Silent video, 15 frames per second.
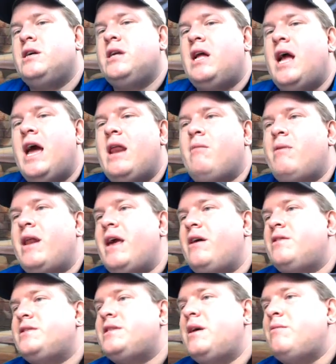Anybody
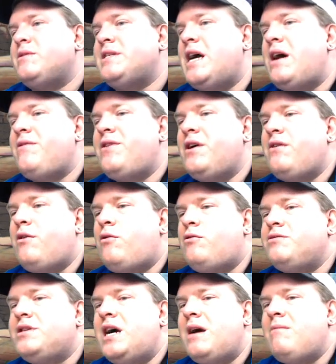else that was out there the whole
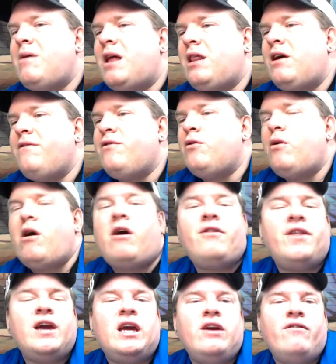time, I love you all.
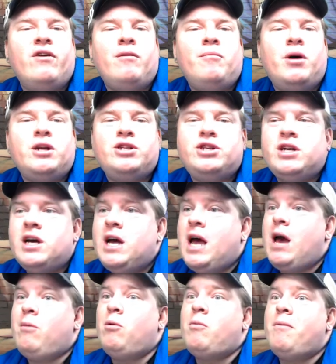Thank you very much,
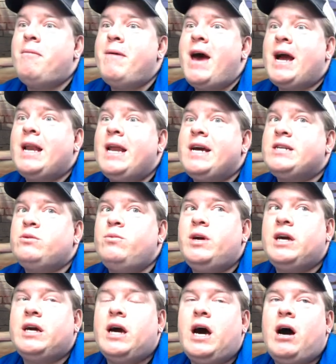and we'll be back next
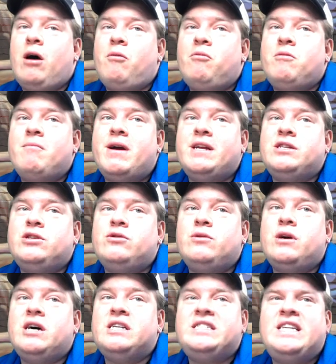week. We might do
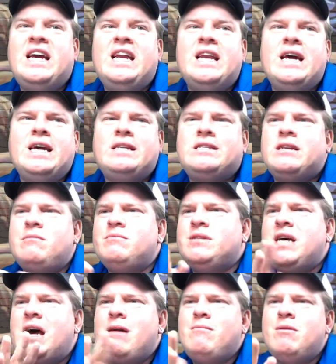a date night
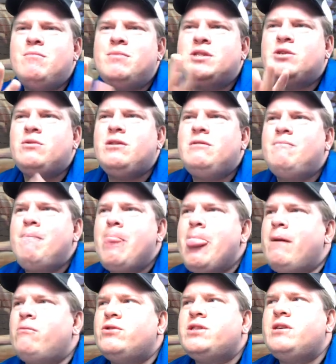sometime in between.
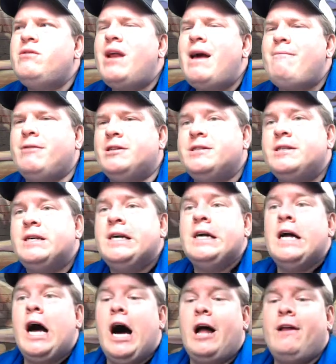We'll see what happens.
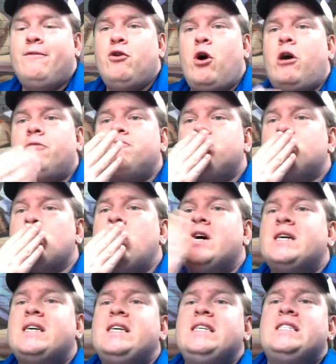I love you all.
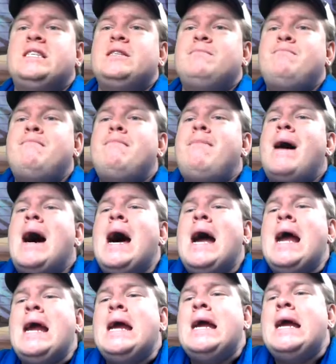Kisses.
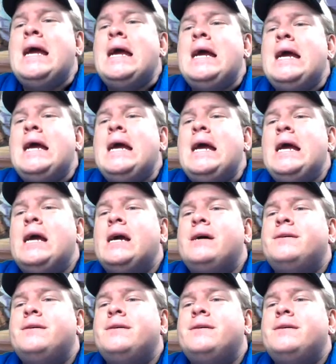Bye.